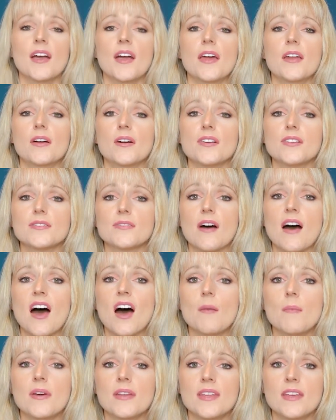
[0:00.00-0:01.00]
and also
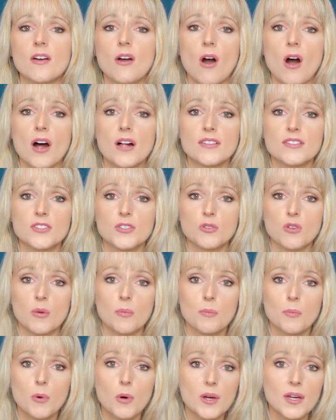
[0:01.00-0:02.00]
how many calls you are
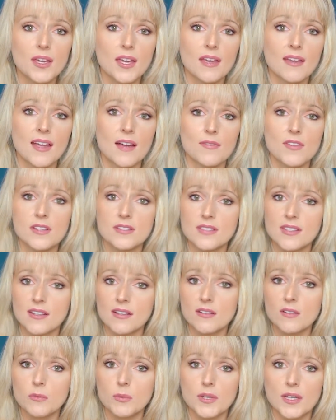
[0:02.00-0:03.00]
booking every
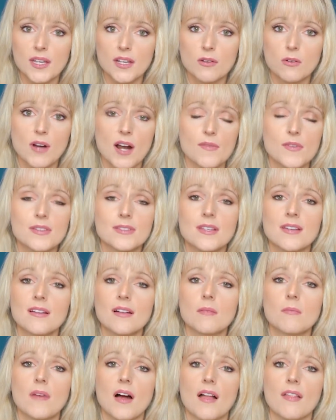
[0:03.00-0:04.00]
single week or every
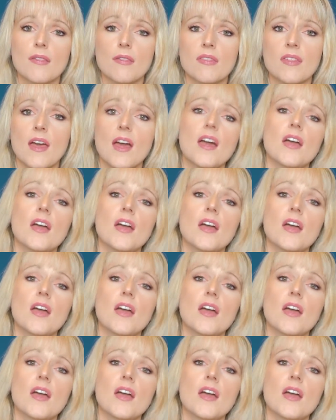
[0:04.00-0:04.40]
single month